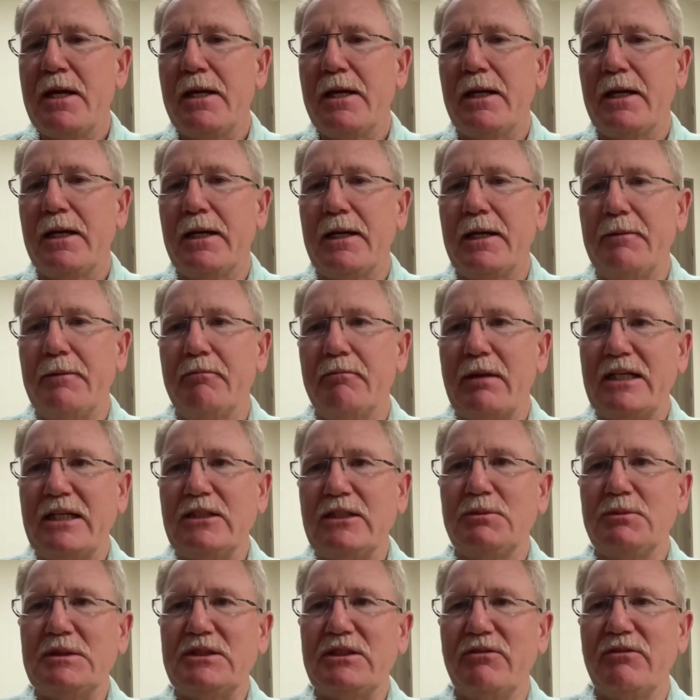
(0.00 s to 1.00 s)
My
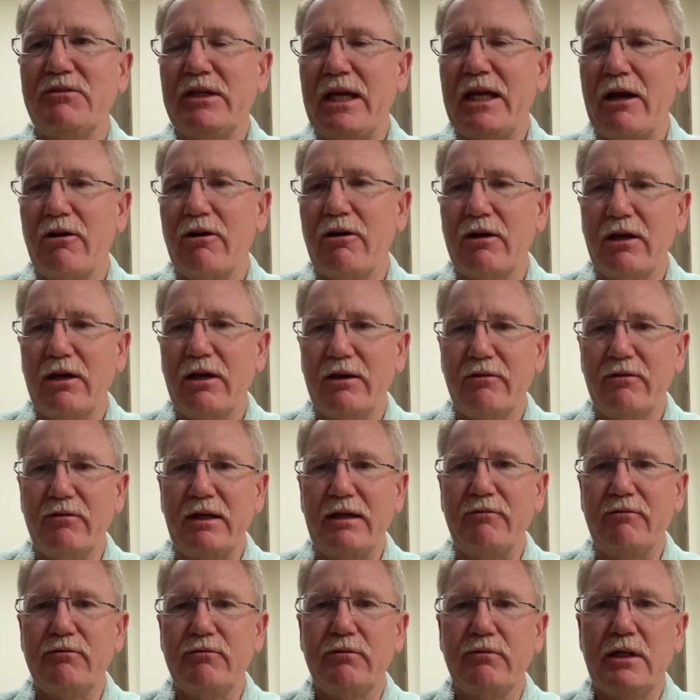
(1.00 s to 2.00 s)
specific area
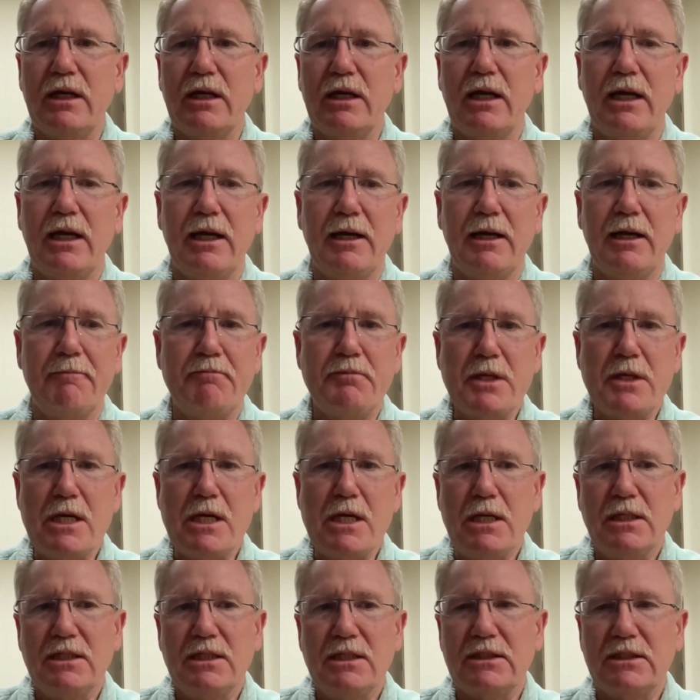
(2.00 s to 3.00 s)
of
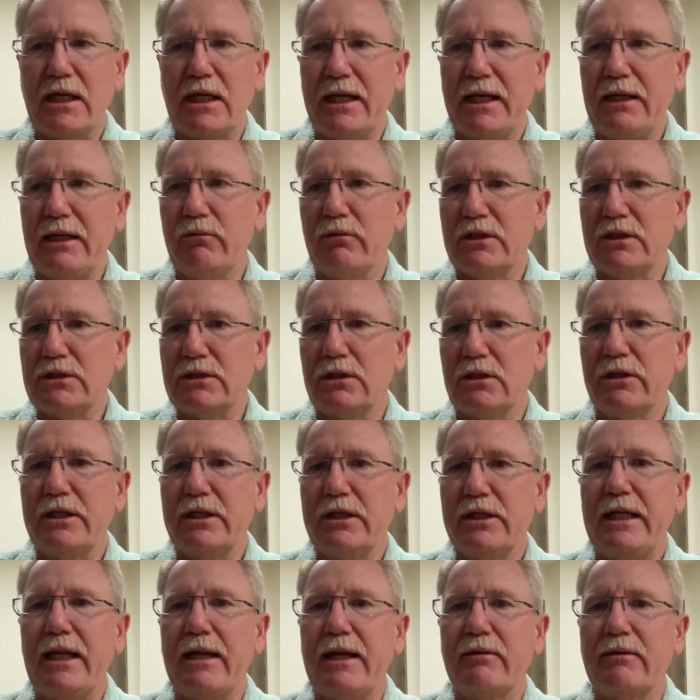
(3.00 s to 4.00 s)
study was
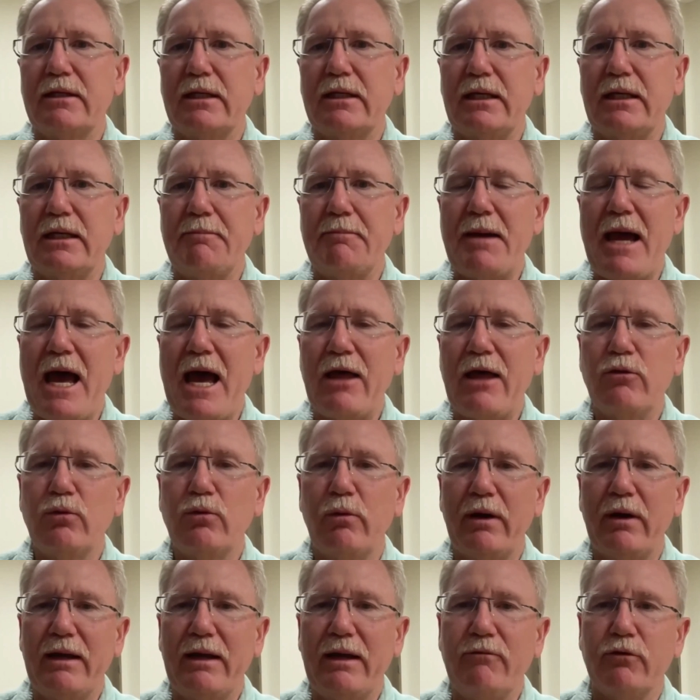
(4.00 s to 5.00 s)
looking at the
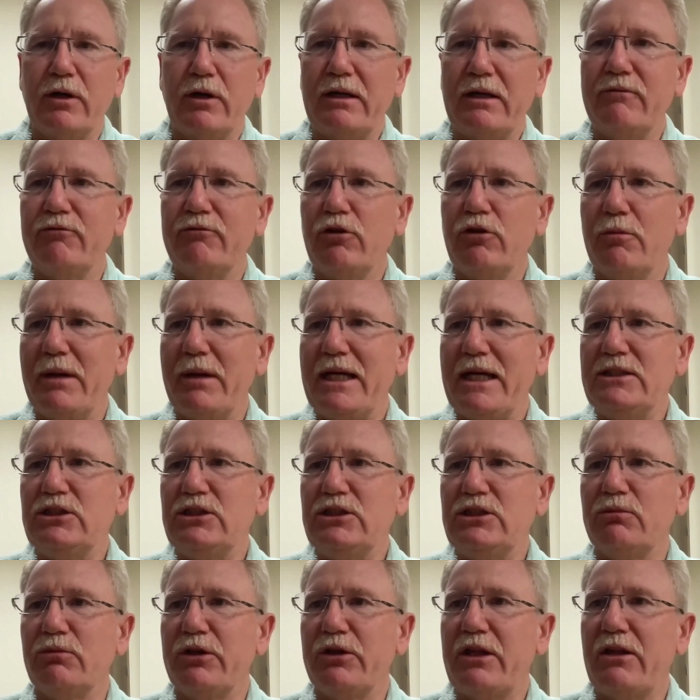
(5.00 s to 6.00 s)
pathway for
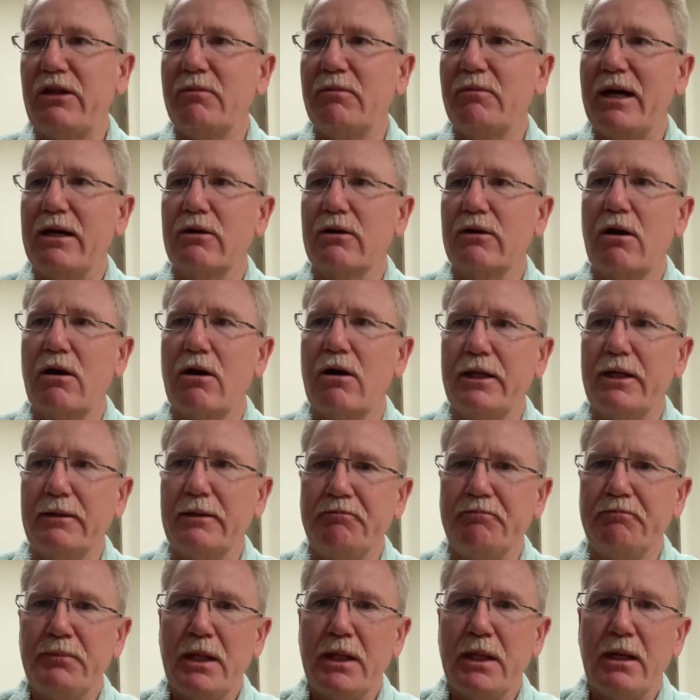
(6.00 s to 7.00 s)
inflammation within the
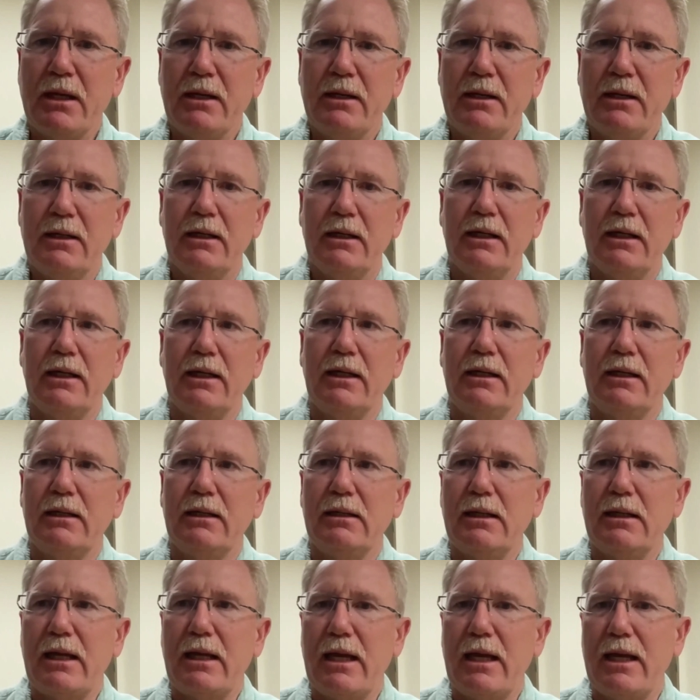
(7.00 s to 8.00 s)
myocardium.
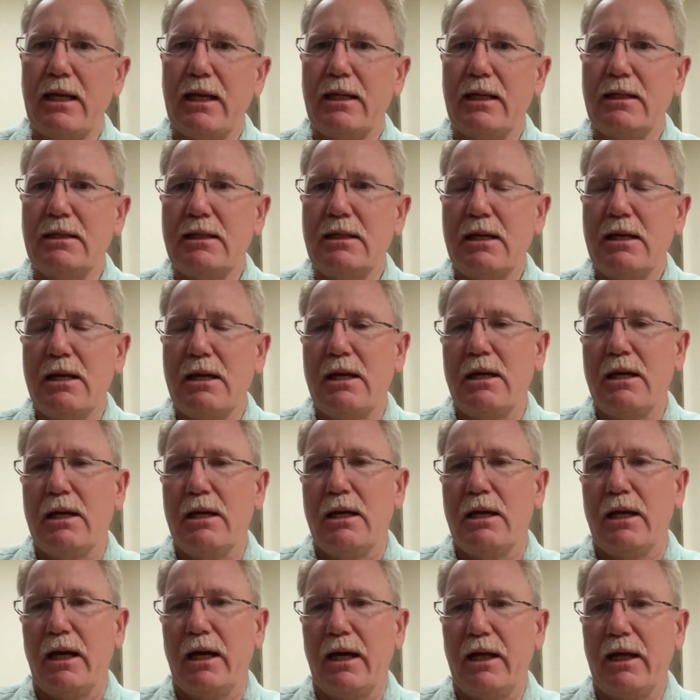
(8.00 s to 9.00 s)
And
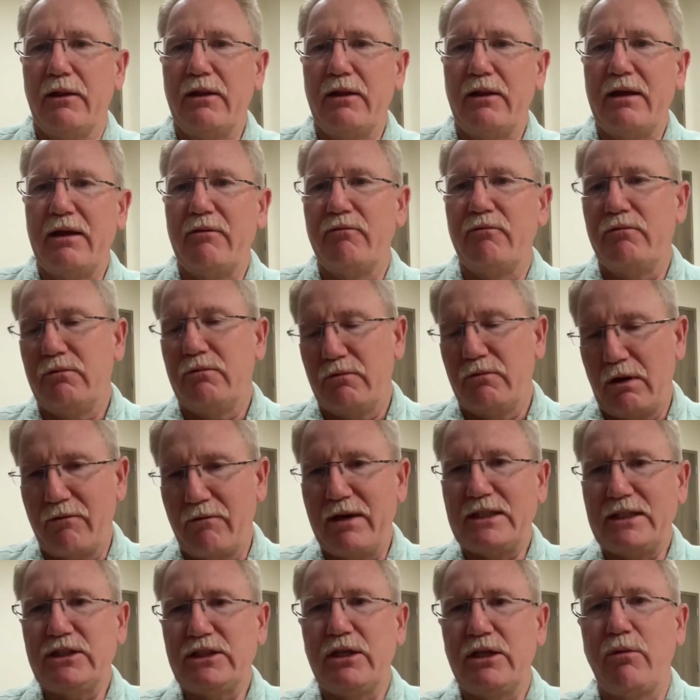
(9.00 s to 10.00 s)
then
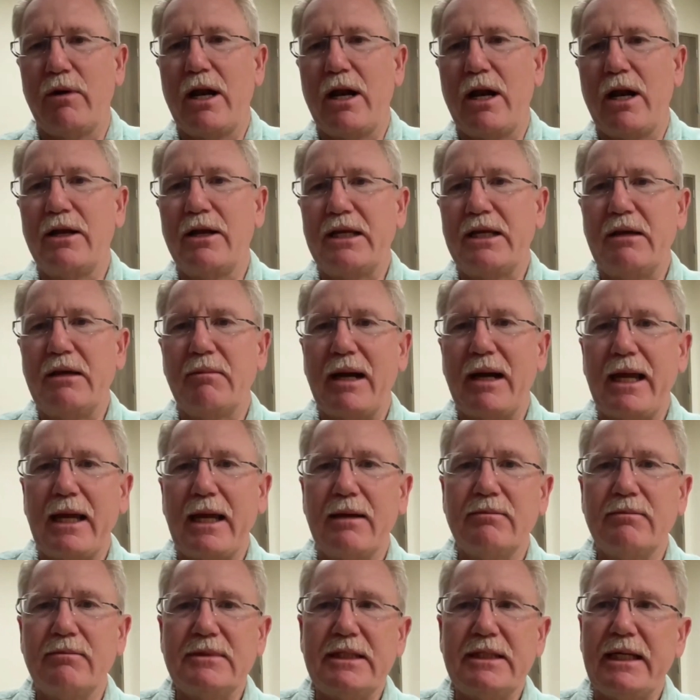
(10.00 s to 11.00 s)
eventually went on to get my
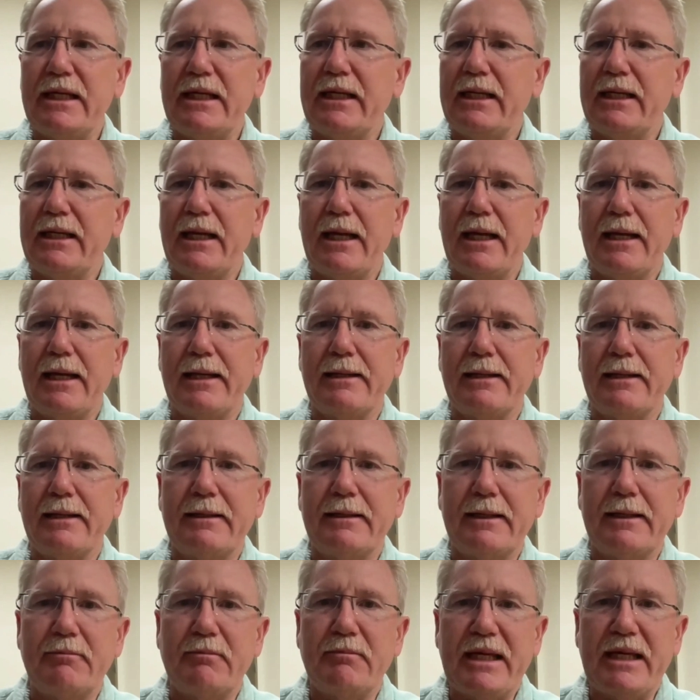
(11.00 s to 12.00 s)
MD and
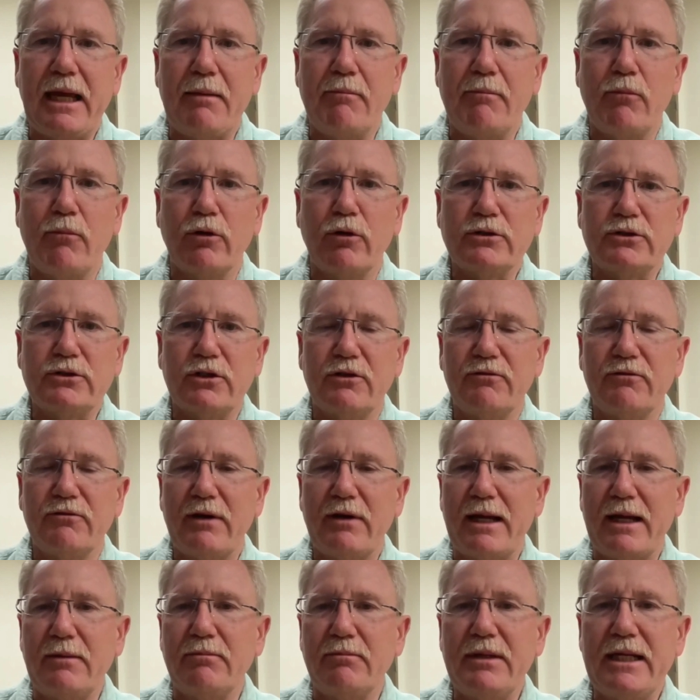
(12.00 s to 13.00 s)
then became board
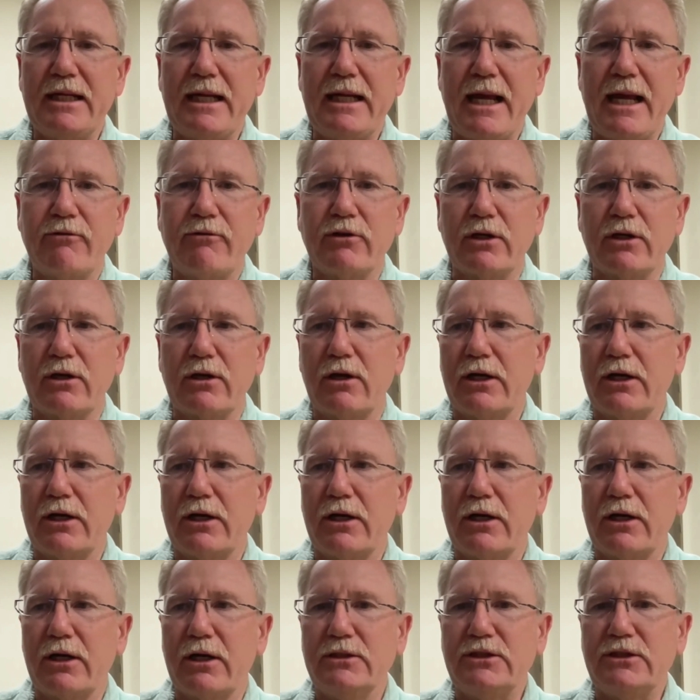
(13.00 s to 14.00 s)
certified in pediatric
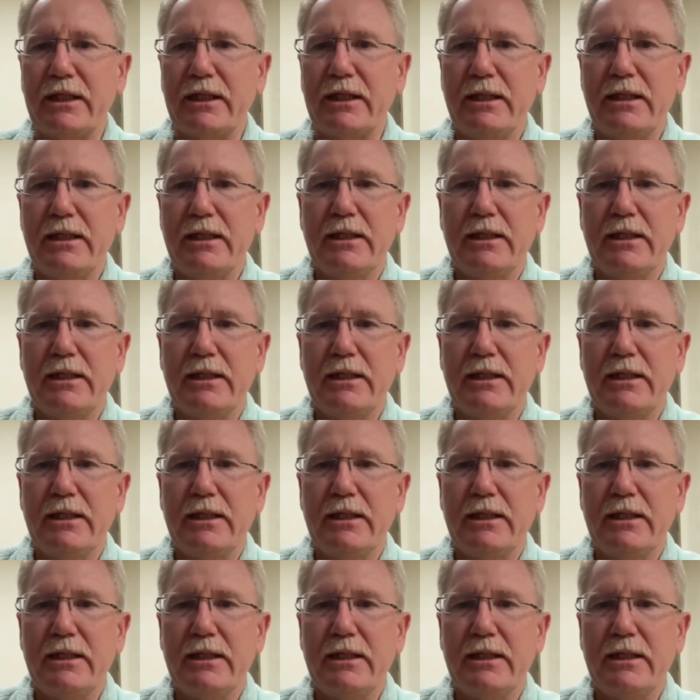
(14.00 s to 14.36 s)
cardiology.